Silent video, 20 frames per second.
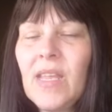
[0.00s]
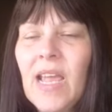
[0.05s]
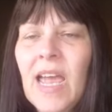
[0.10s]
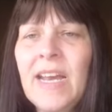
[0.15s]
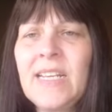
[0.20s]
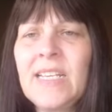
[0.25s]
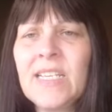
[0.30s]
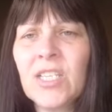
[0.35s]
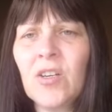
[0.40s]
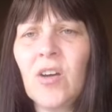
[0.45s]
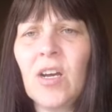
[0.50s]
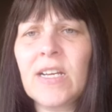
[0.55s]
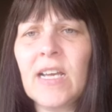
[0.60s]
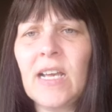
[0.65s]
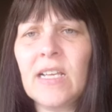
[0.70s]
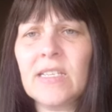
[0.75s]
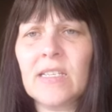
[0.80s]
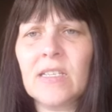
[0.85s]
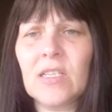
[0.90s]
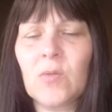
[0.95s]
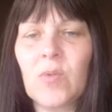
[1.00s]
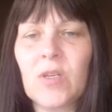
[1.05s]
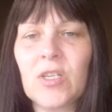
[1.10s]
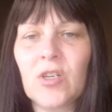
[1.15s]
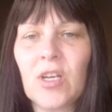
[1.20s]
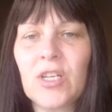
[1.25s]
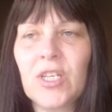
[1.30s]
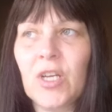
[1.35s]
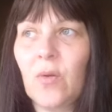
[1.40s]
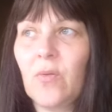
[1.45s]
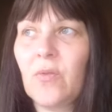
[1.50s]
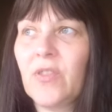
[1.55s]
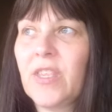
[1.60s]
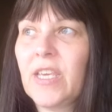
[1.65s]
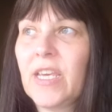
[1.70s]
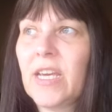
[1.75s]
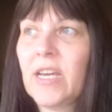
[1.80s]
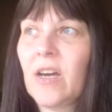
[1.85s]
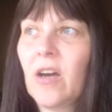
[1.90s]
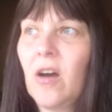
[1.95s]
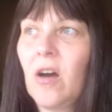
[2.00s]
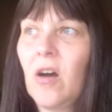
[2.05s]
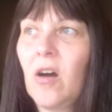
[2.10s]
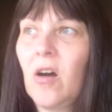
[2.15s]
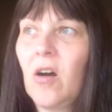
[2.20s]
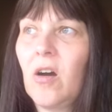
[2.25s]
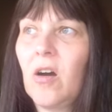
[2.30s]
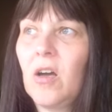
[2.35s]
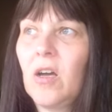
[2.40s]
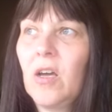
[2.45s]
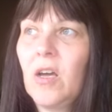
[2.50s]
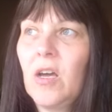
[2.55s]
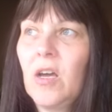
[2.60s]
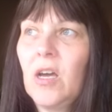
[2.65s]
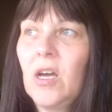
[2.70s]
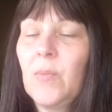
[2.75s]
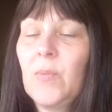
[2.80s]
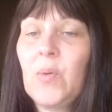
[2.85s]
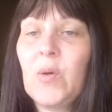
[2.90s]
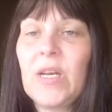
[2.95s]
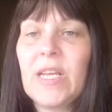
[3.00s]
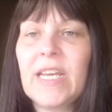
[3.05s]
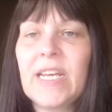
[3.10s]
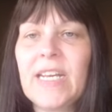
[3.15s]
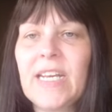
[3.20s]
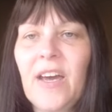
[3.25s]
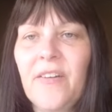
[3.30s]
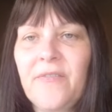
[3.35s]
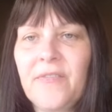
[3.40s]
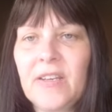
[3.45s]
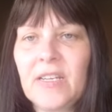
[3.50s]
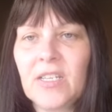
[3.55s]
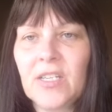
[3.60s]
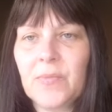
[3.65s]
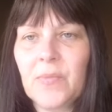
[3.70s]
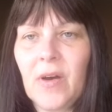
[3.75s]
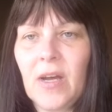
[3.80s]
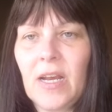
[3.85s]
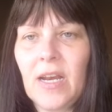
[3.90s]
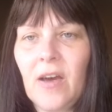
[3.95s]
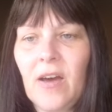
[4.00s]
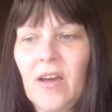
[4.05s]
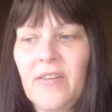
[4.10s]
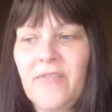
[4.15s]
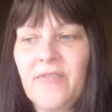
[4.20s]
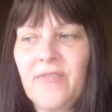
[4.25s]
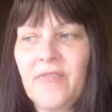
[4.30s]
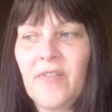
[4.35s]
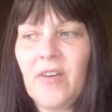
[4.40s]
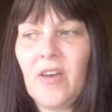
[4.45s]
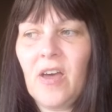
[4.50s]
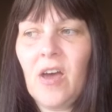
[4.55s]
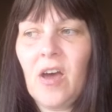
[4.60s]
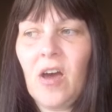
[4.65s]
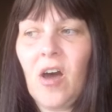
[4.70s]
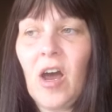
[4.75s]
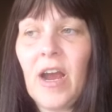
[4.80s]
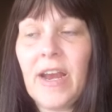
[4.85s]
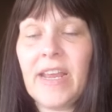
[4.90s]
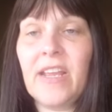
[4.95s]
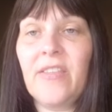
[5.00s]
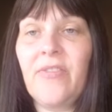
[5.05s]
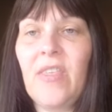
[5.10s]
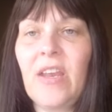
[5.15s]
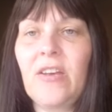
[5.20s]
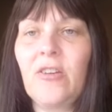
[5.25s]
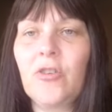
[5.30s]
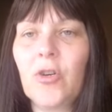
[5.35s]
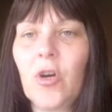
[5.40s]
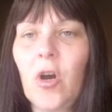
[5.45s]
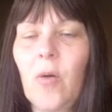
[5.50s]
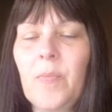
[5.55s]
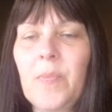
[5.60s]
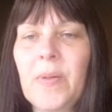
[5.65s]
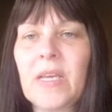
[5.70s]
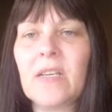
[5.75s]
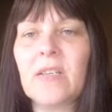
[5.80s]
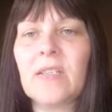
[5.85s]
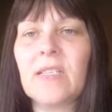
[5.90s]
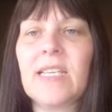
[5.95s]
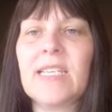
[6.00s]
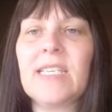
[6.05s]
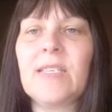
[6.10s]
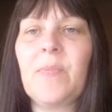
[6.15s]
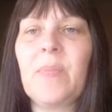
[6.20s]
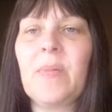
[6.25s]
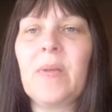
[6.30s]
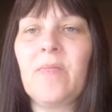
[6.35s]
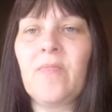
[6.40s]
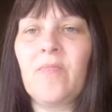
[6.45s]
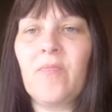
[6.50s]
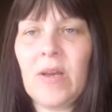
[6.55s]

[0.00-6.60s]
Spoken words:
any side hustles which I don't think are putting enough into my life, I can then drop because they've